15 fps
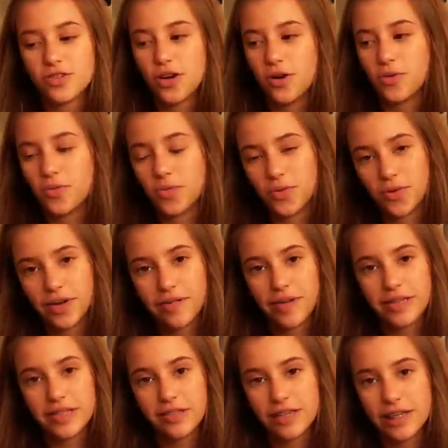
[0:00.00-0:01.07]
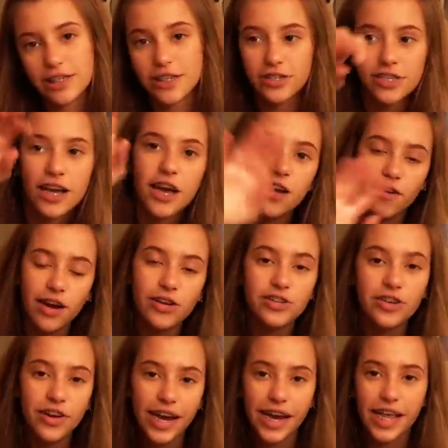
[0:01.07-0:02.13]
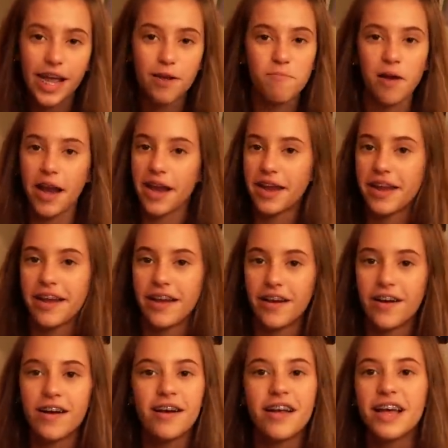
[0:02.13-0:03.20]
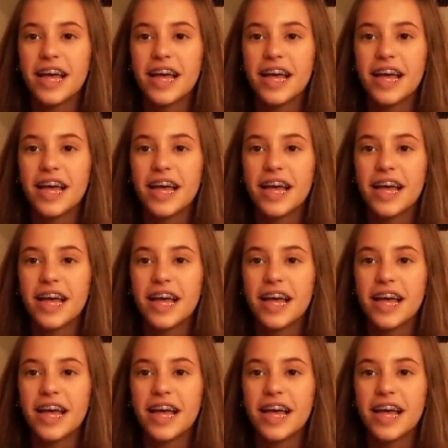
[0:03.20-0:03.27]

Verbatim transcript: So Rory runs outside. She goes, Grouchy Granny, I'm right here.